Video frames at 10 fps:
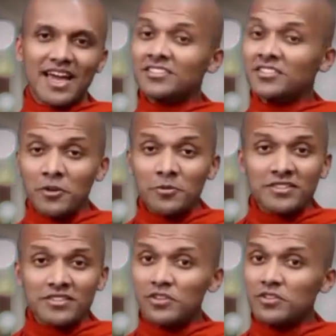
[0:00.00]
As
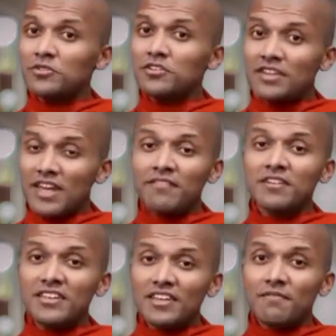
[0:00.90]
humans, we should
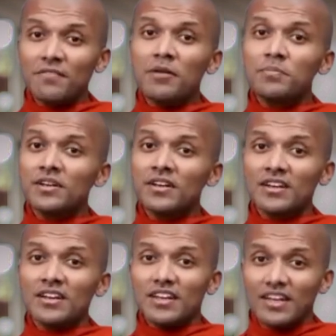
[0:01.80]
never give up
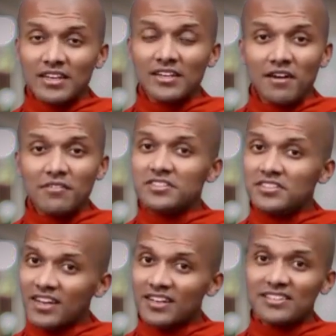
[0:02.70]
in our
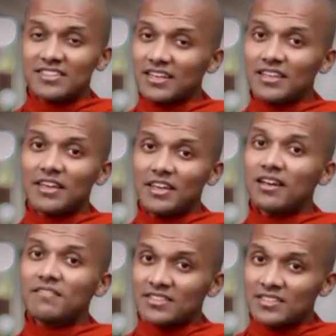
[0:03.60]
studies and
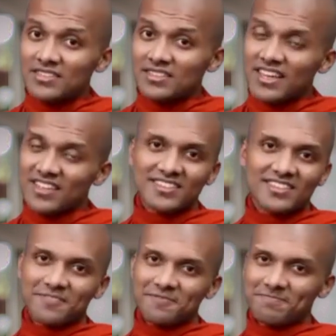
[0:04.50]
in our success.